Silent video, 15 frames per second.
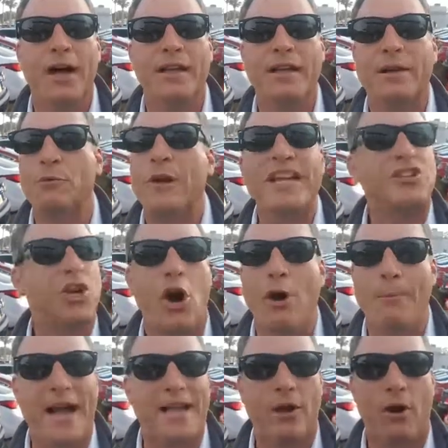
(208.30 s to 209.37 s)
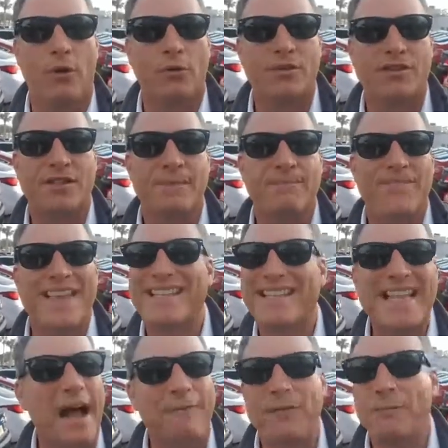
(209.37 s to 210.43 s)
reach all my goals. It's
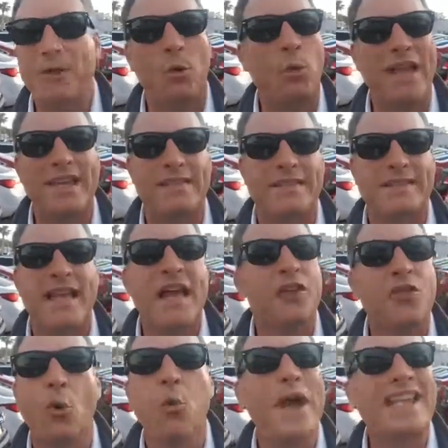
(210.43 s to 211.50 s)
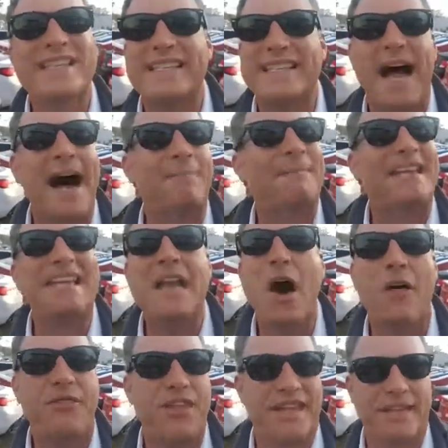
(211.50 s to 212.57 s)
not from the wins. The wins taught me
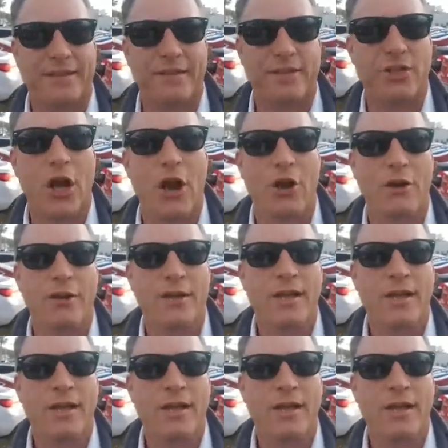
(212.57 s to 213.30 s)
nothing, y'all.